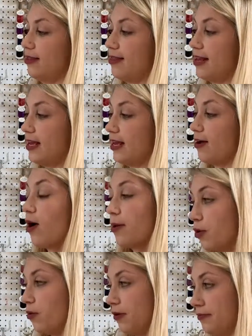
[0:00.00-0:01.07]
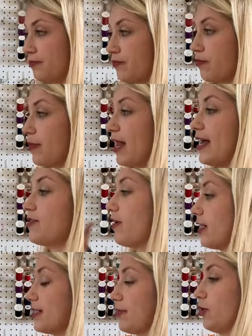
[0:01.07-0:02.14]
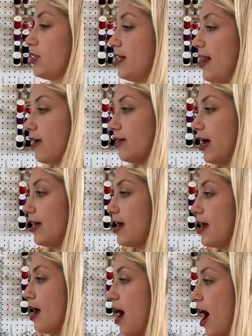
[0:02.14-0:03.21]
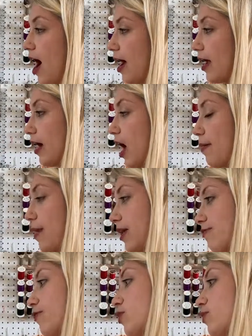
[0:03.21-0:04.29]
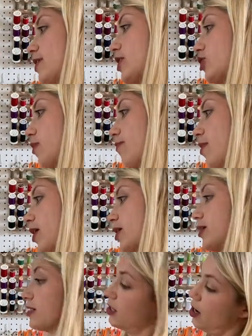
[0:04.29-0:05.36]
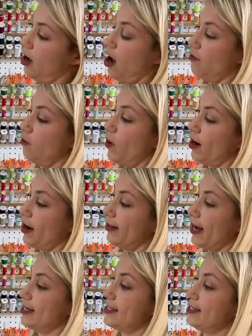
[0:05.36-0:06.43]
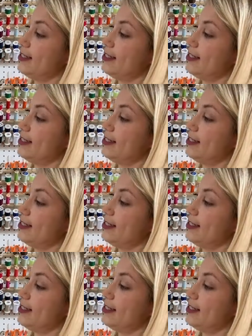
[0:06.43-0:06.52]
the armhole, it's very similar to the neckline. I make a few initial marks of where I'd like to